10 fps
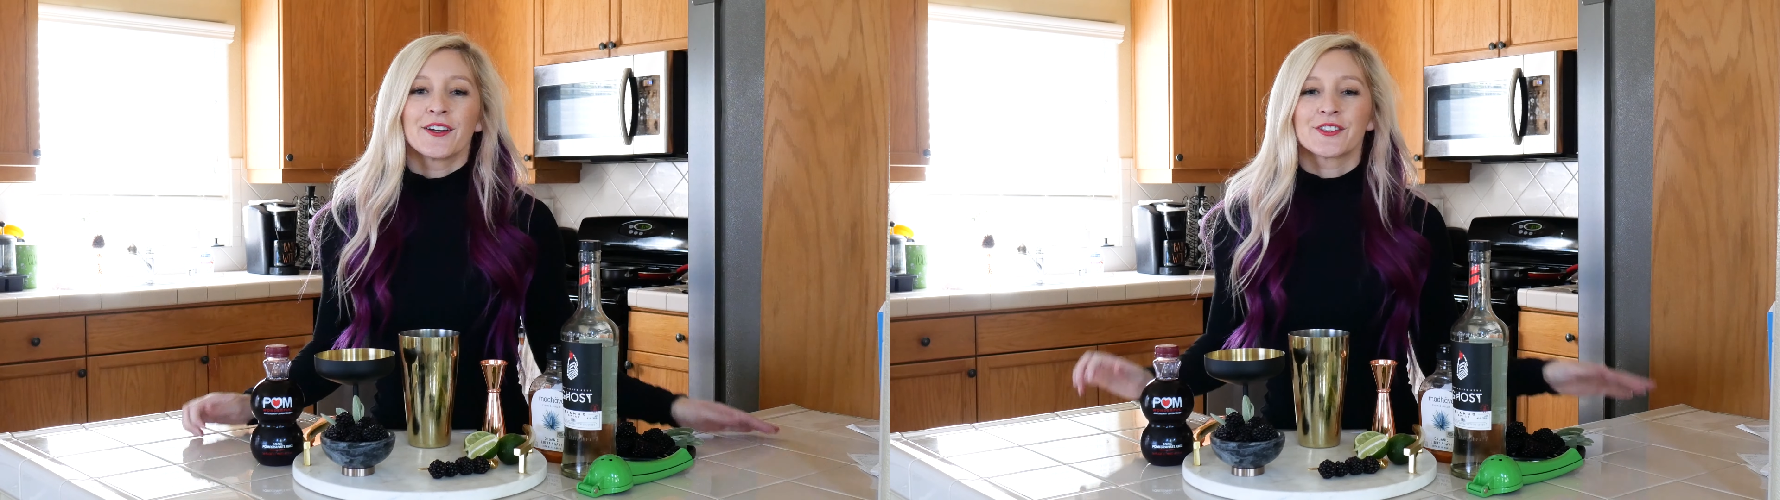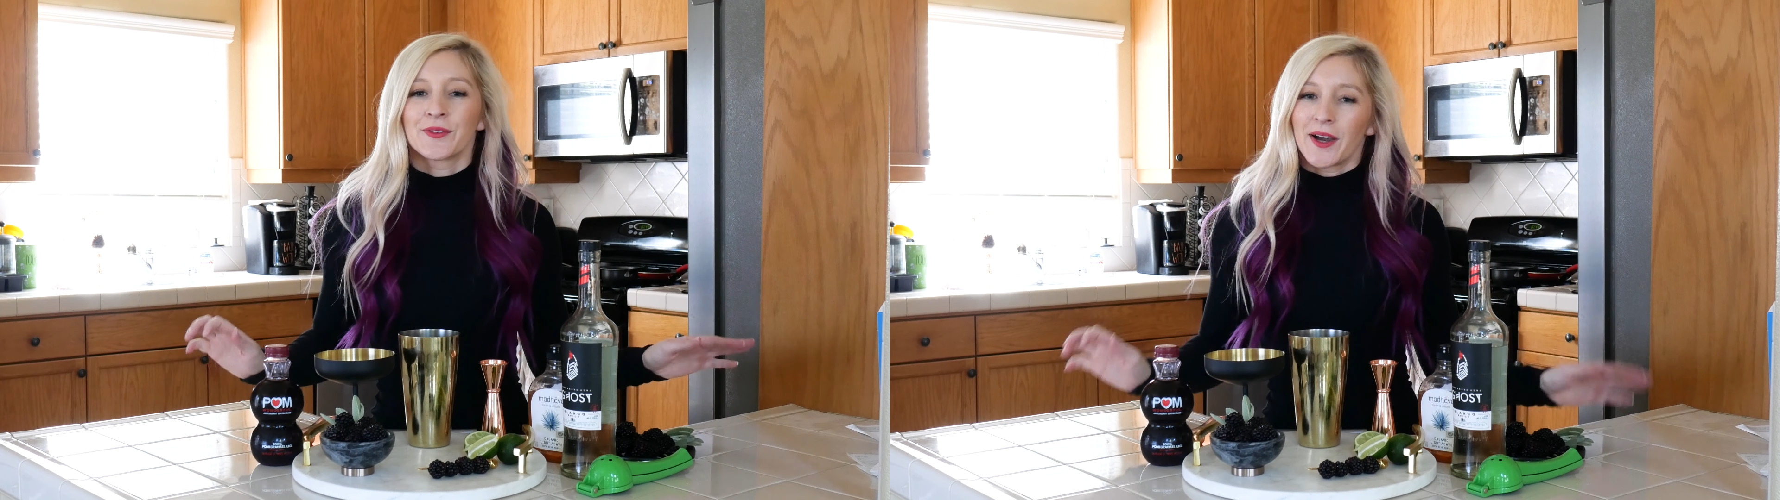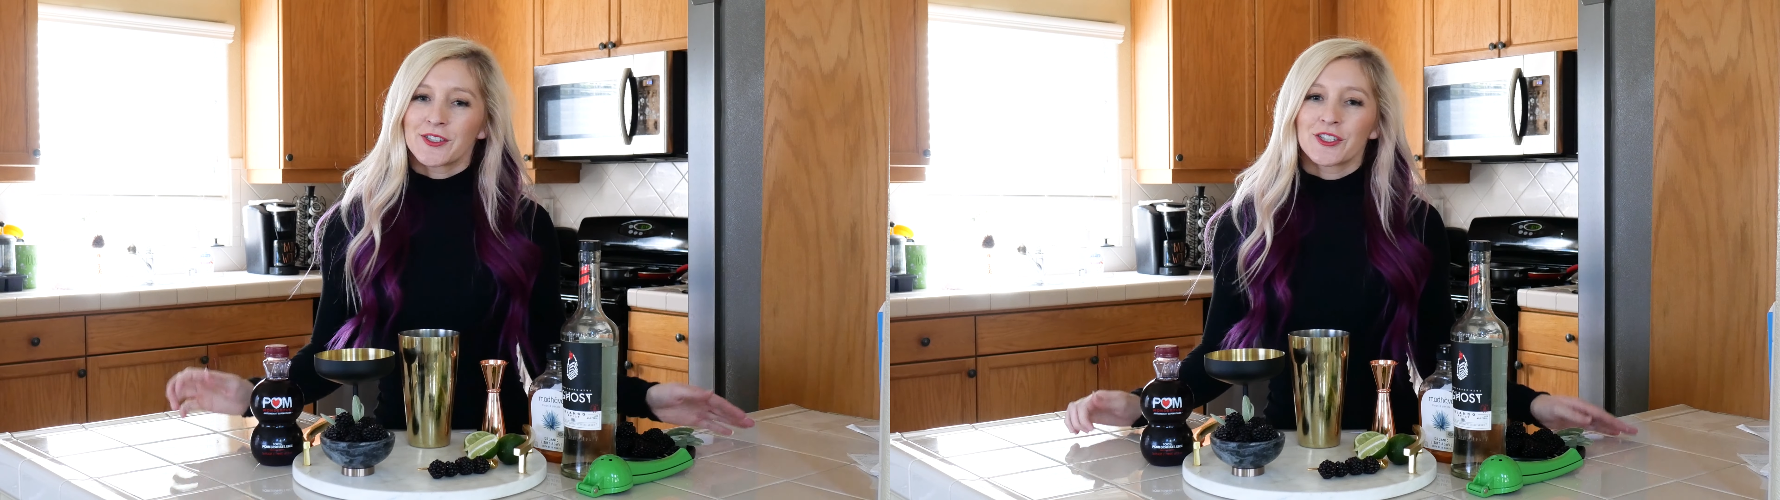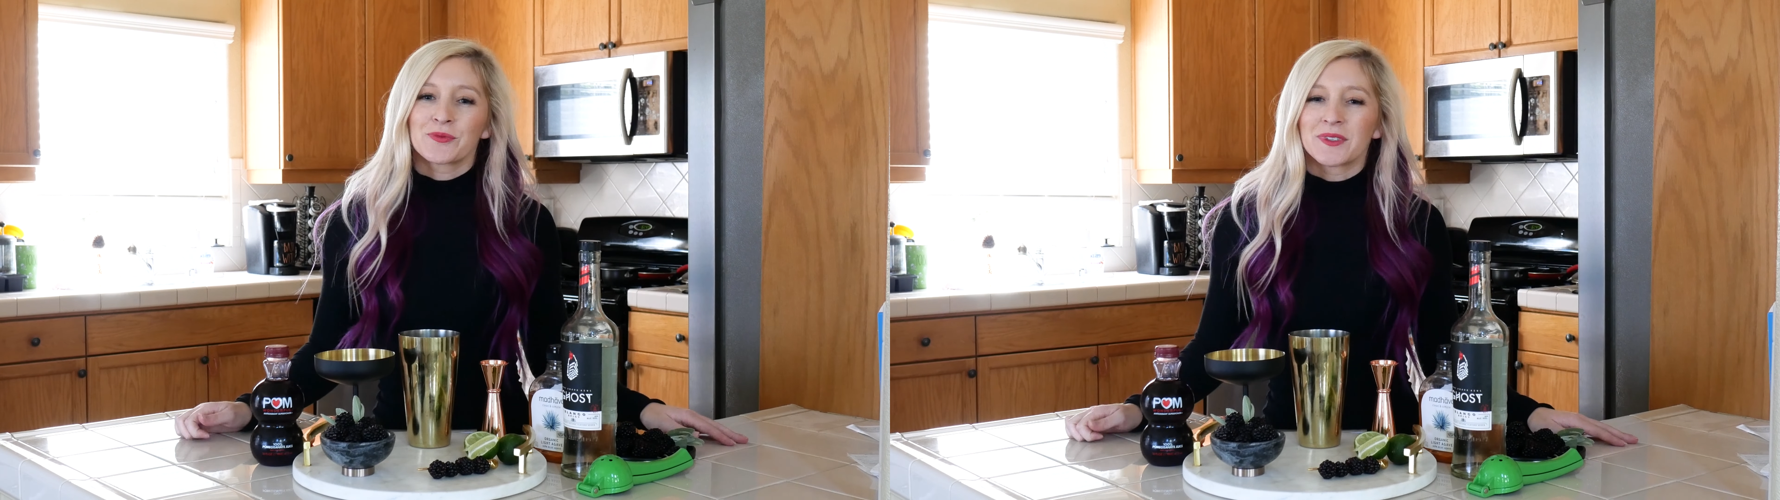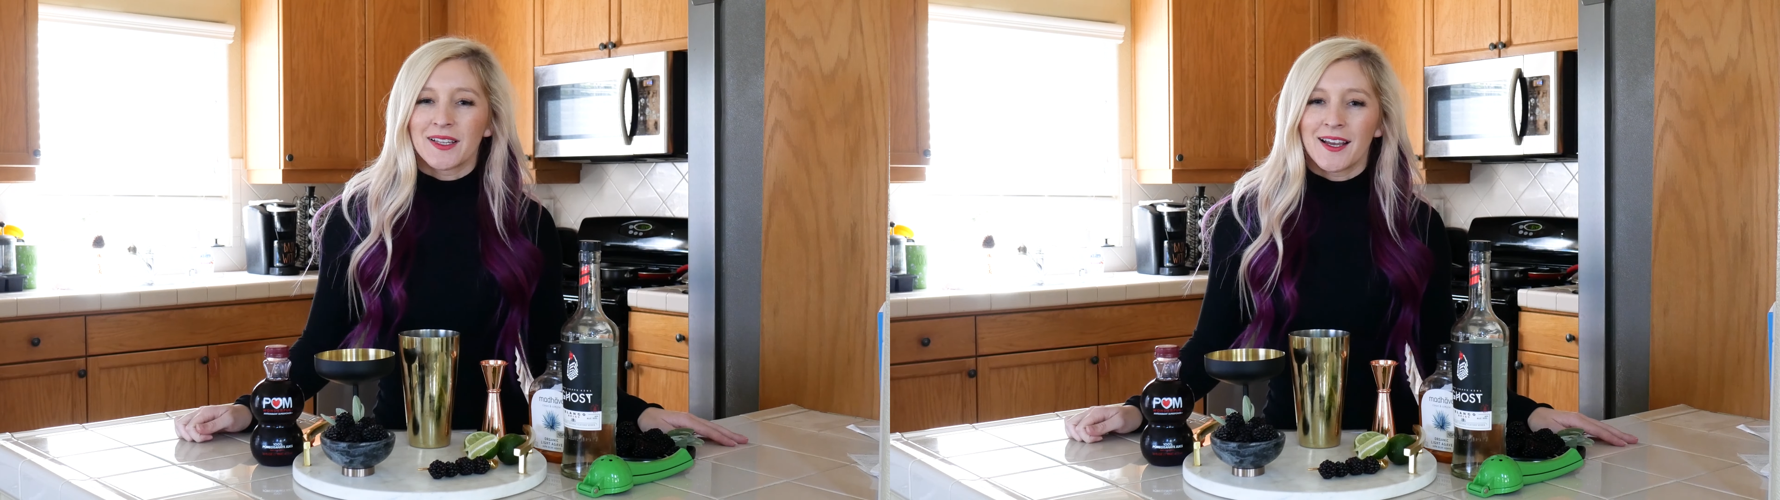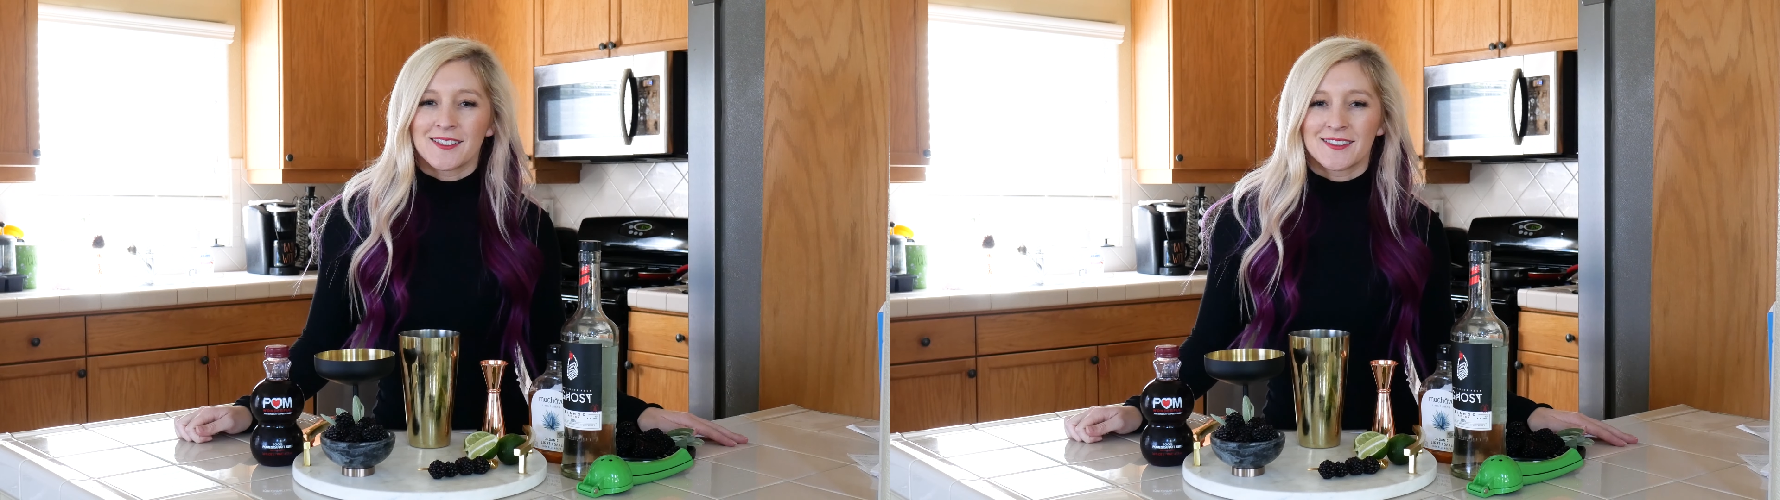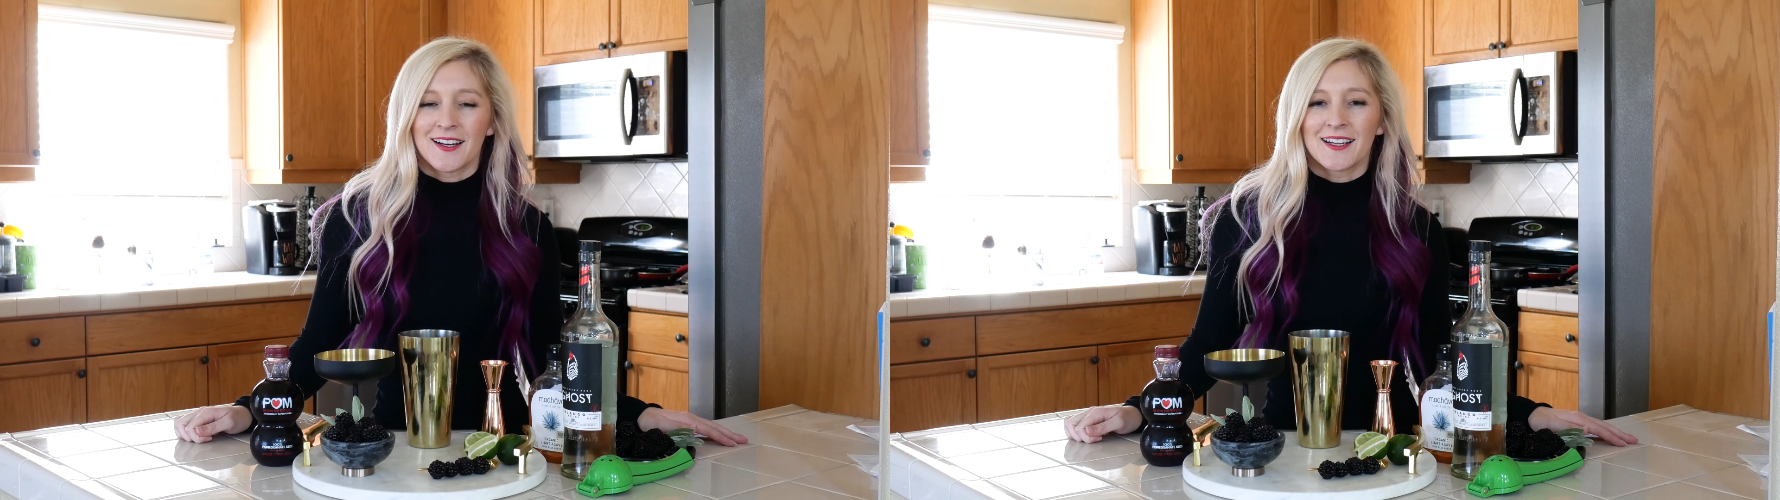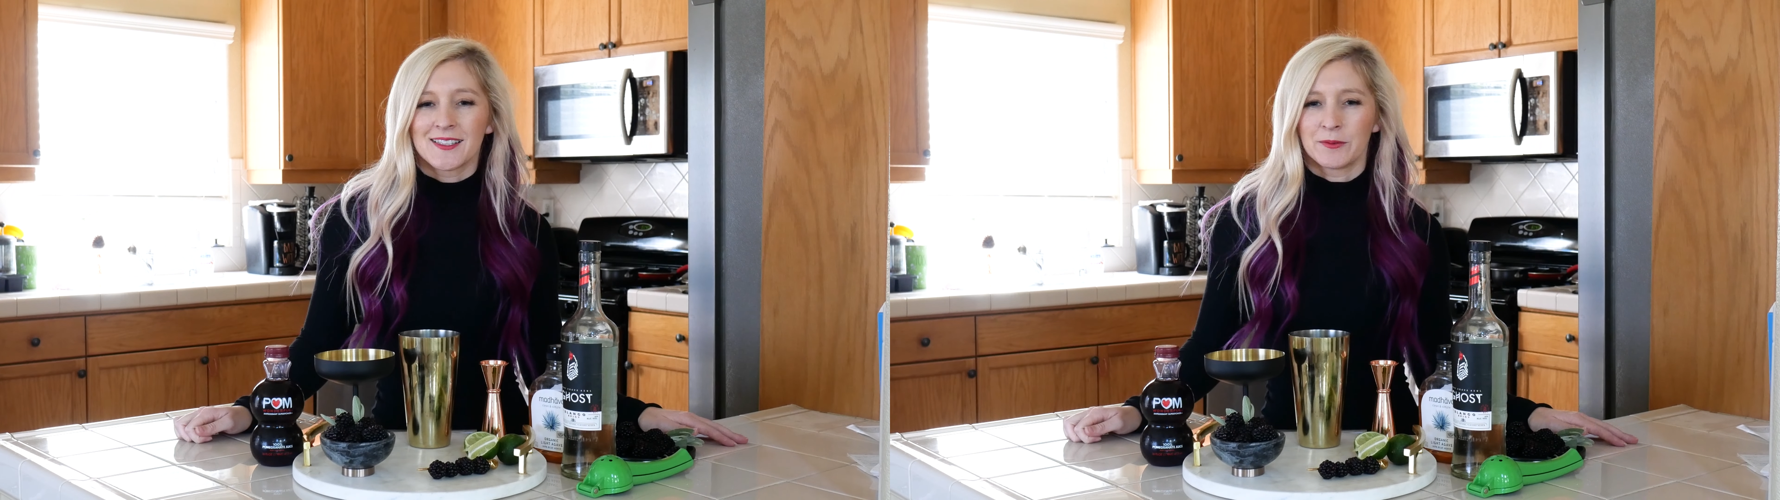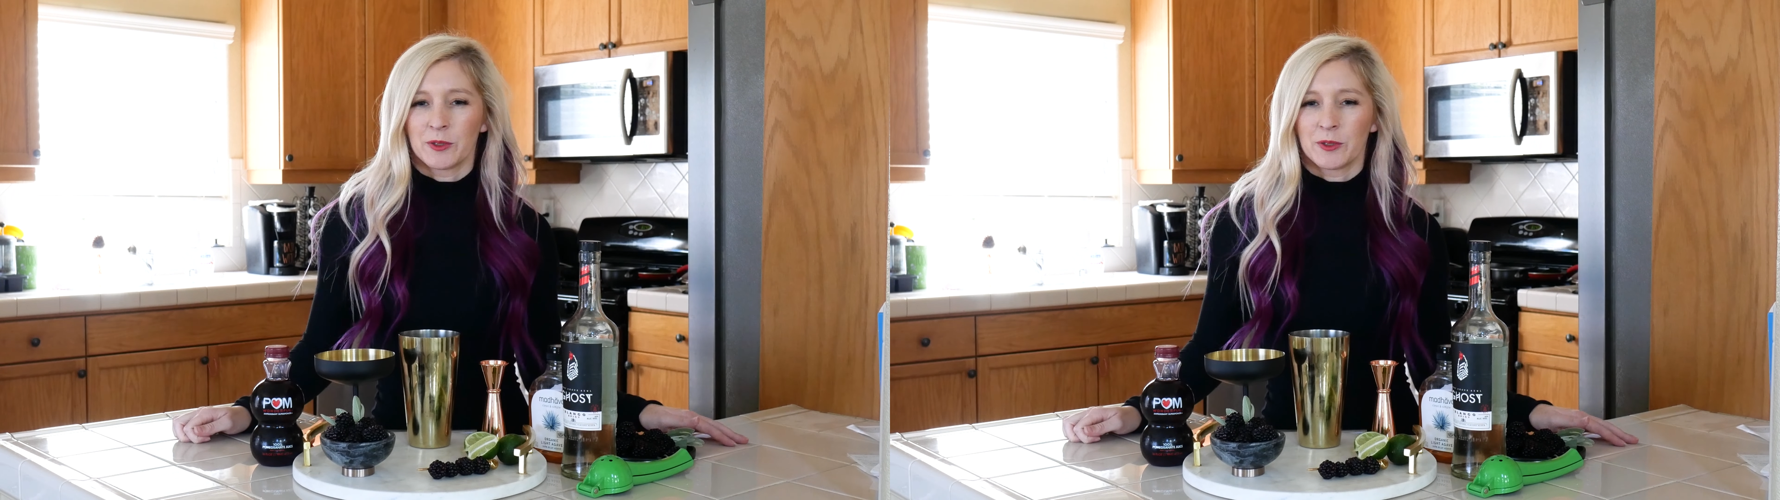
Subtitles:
So I just realized that I said